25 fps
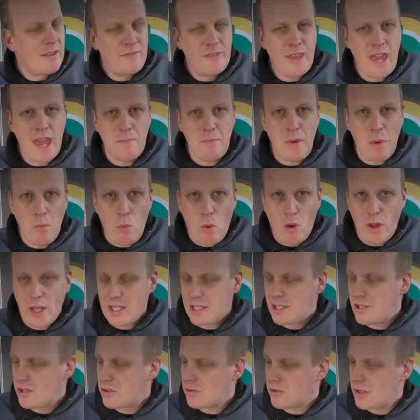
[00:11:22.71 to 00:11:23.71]
Them and
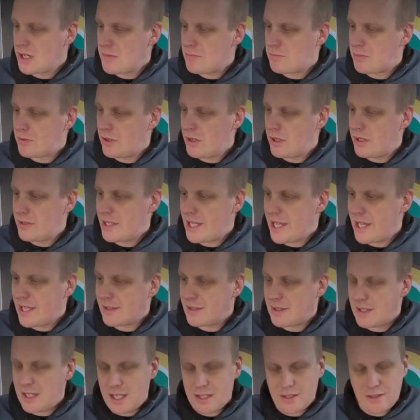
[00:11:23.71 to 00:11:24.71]
Wide Street Brewing,
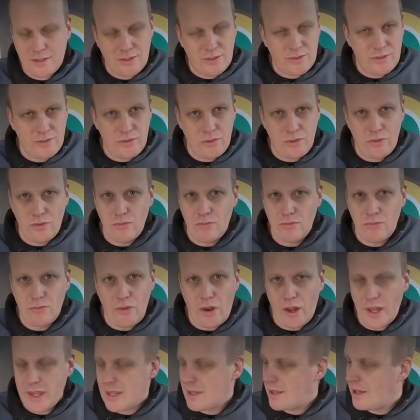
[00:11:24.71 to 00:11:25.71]
they're two
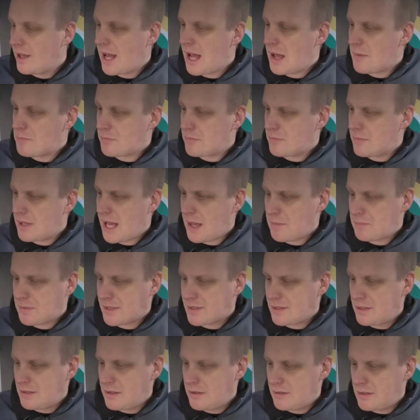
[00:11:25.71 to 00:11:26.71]
right
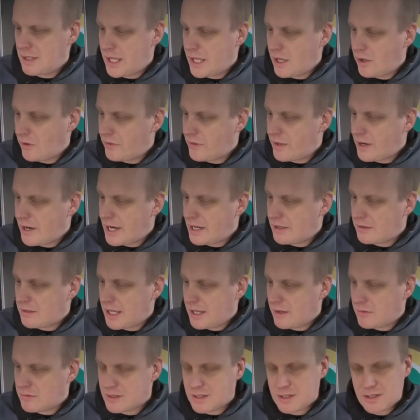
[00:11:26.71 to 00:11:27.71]
absolutely on their
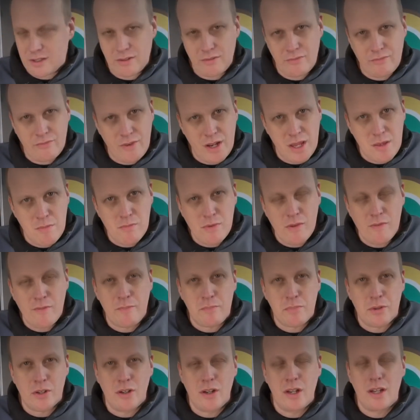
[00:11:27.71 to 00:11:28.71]
outer rim
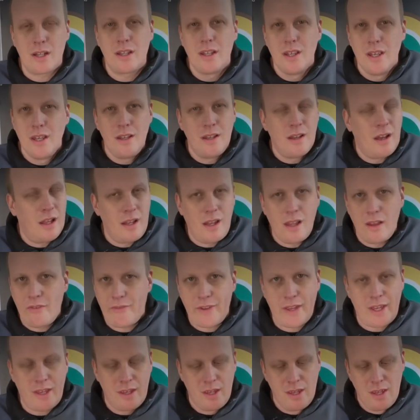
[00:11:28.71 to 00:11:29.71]
of brewing. I
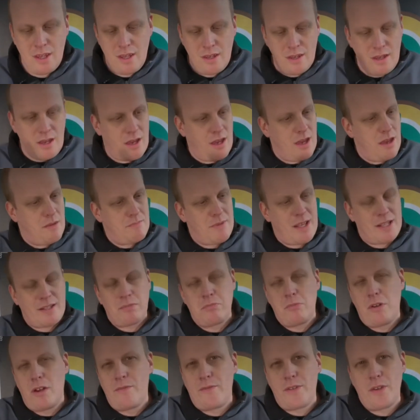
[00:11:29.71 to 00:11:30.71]
love it.
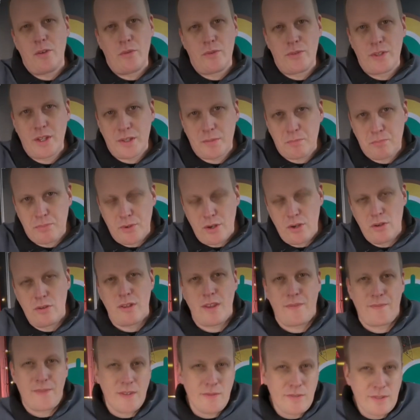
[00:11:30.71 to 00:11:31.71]
That's my view on this
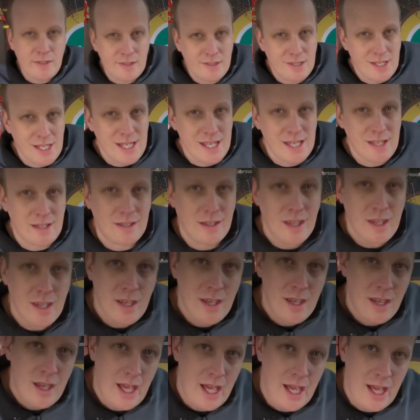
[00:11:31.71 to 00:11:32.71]
brew. If you see it,
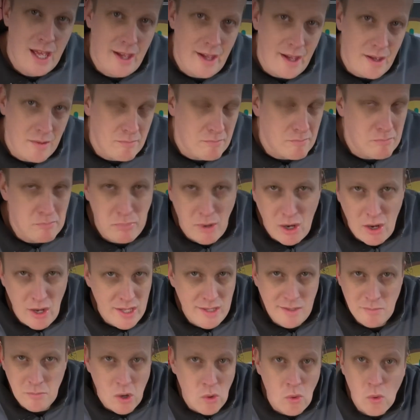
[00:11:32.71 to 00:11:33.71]

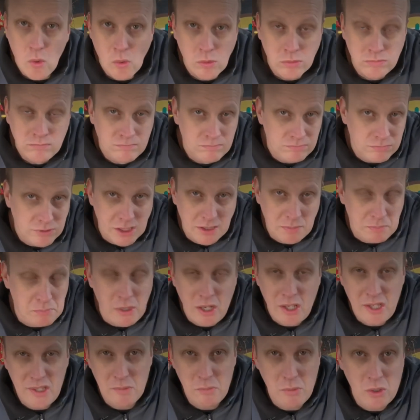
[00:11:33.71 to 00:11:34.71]
buy them all. Just
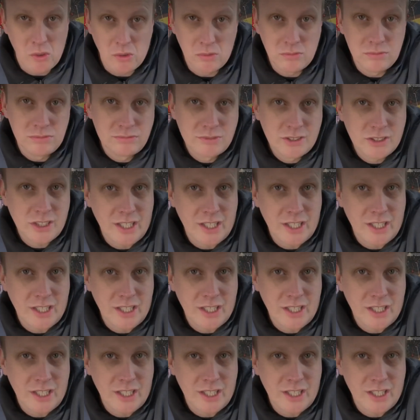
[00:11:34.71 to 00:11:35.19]
buy them all.